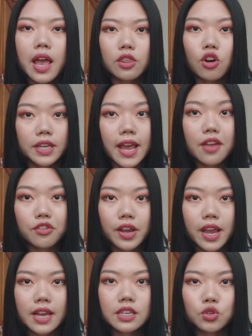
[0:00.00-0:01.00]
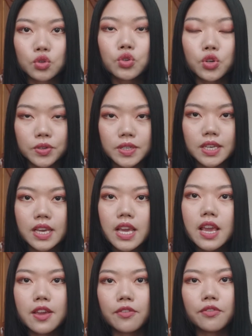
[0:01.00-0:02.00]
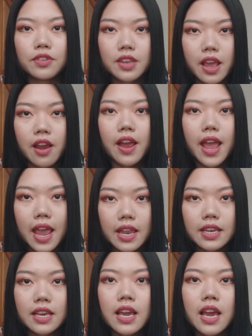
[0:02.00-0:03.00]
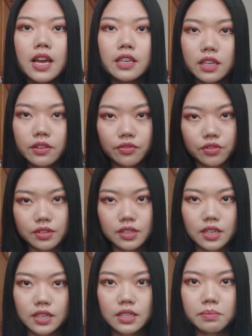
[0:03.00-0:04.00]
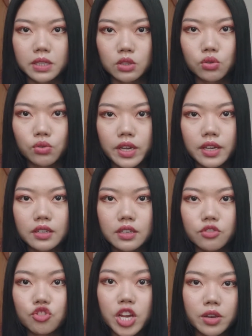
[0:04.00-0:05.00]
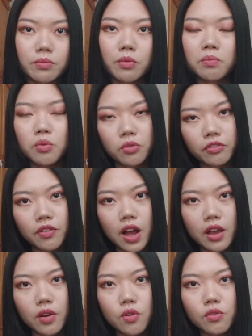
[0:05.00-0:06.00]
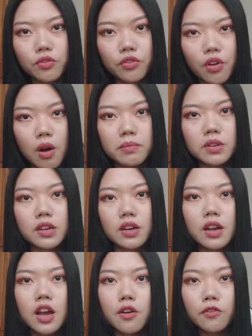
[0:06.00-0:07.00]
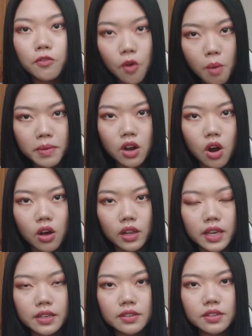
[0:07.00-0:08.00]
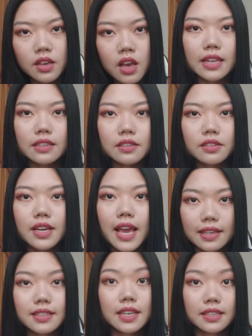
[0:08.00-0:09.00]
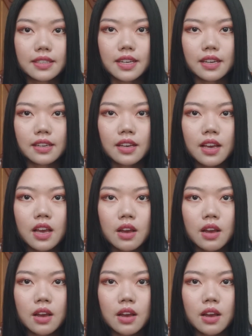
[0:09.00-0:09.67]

And on the other hand, you could see if there are any differences between the general profile from the former colleagues and the existing